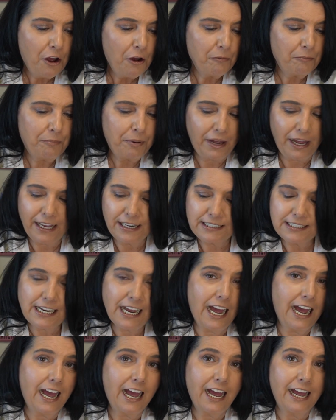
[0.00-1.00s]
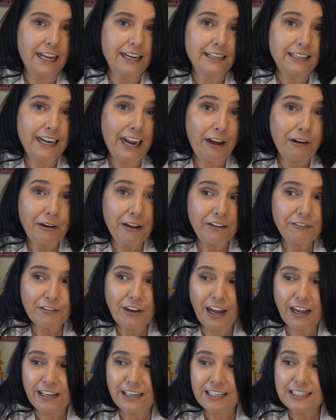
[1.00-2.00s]
but now I have
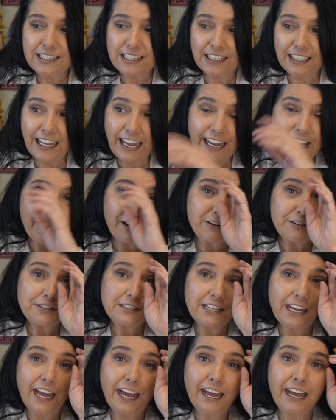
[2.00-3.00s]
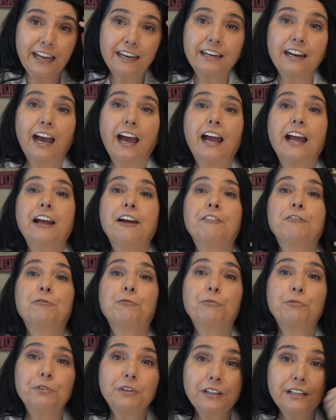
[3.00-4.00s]
gotten into Legos, and I have
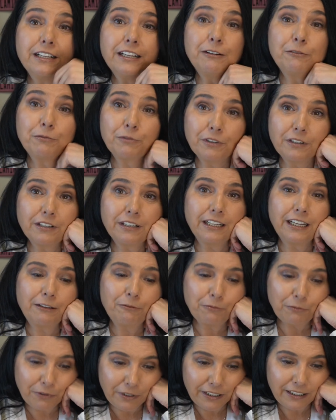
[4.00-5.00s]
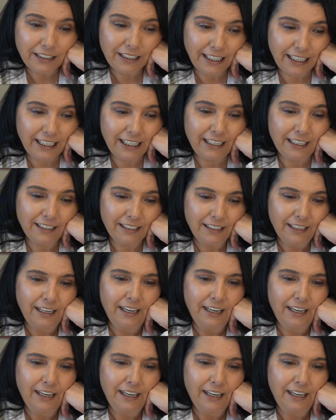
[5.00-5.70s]
really